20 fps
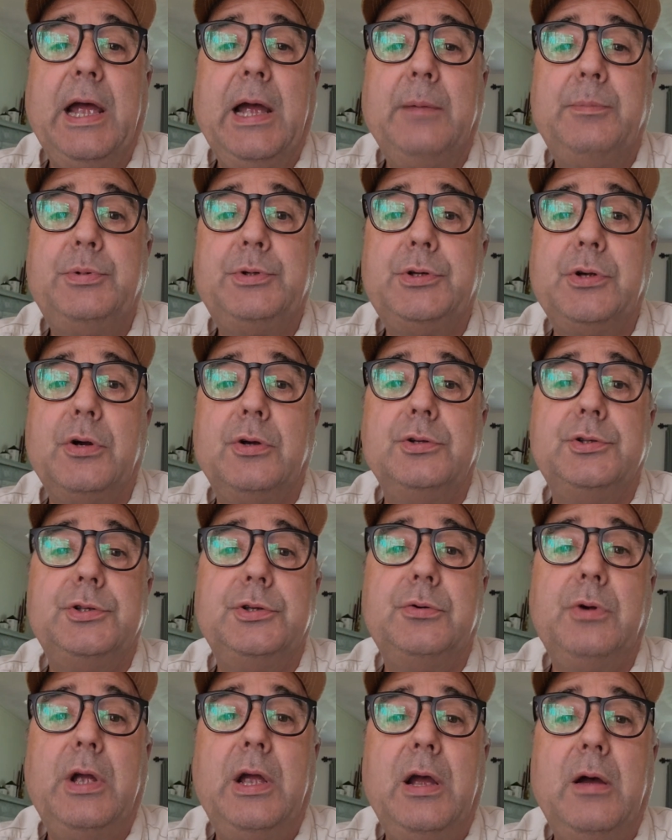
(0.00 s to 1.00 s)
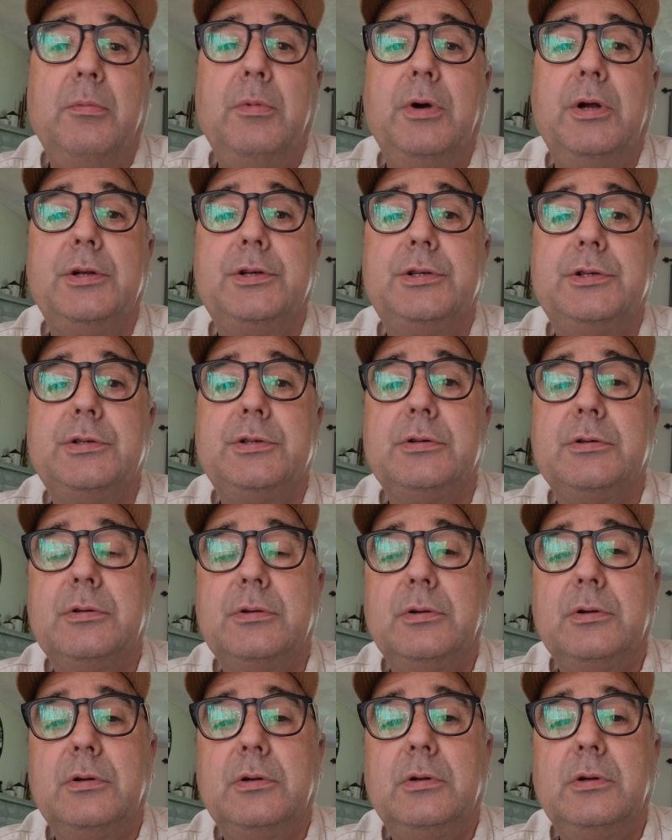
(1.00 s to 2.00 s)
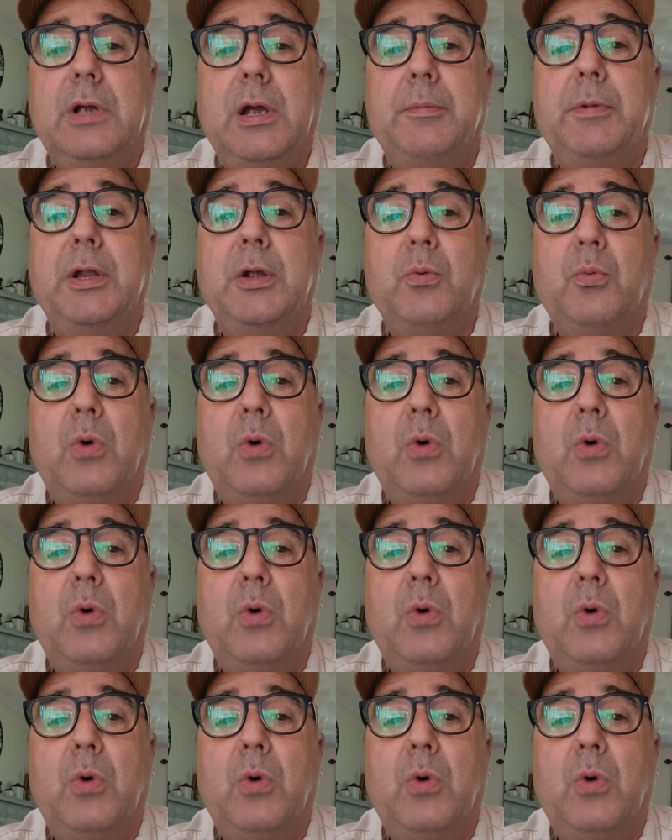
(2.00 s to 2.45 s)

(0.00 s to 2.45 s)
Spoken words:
app shows you how many